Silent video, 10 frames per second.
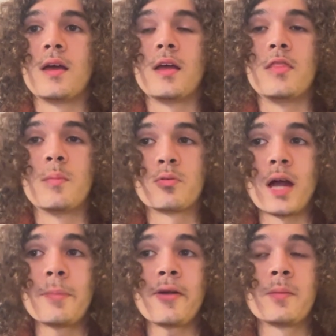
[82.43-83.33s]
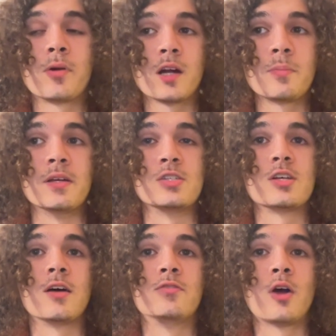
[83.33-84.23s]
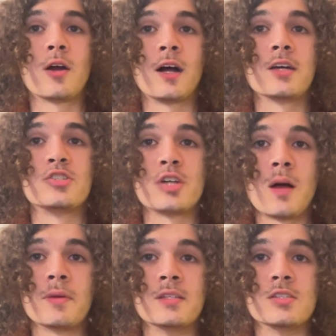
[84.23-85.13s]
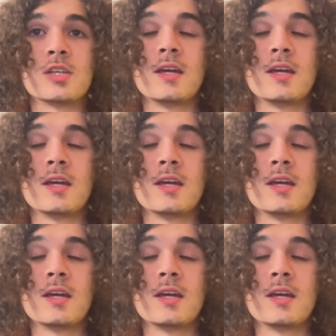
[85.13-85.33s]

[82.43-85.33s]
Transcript: The primary purpose of Darkhad shamans